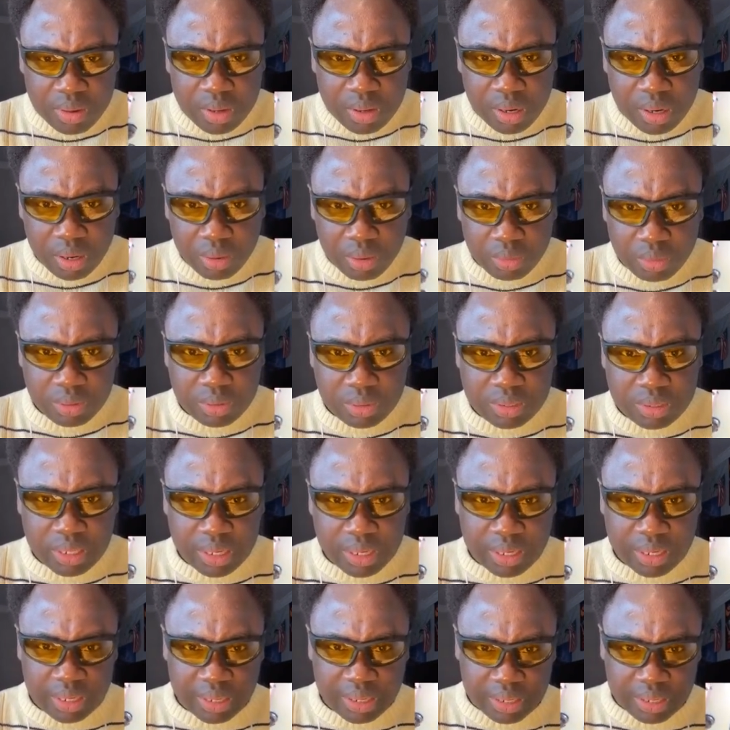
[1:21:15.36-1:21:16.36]
Oh,
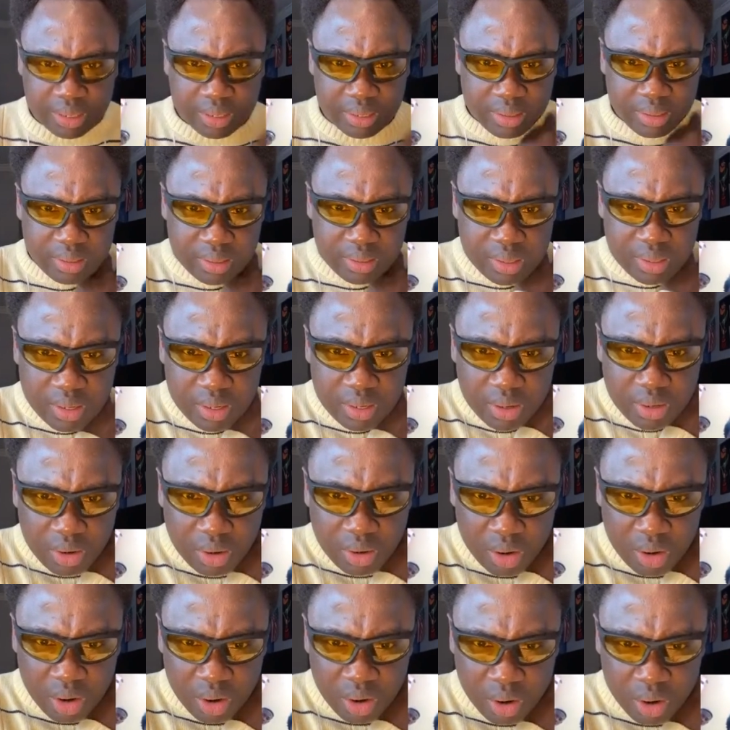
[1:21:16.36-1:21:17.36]
yeah.
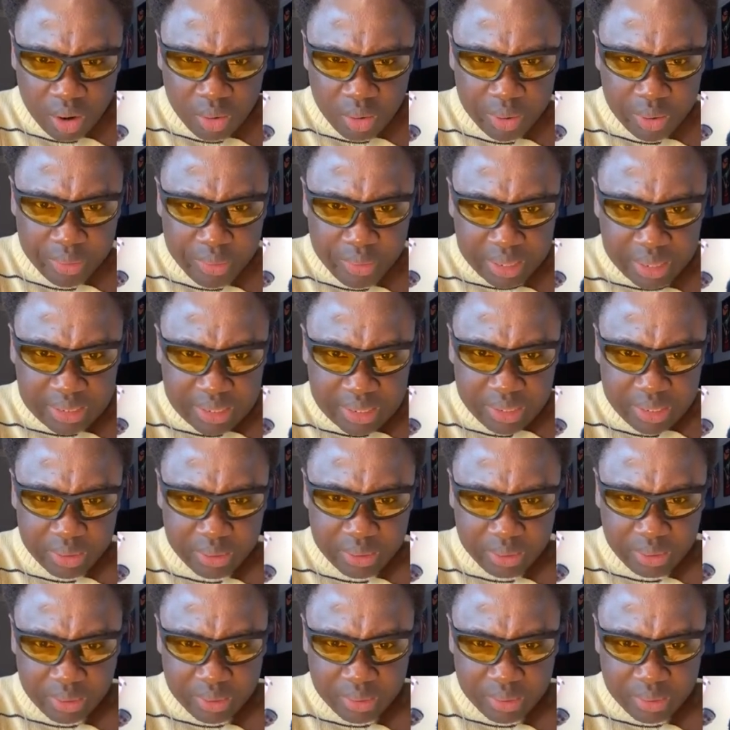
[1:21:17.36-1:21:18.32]
Oh, I'm ready, see you.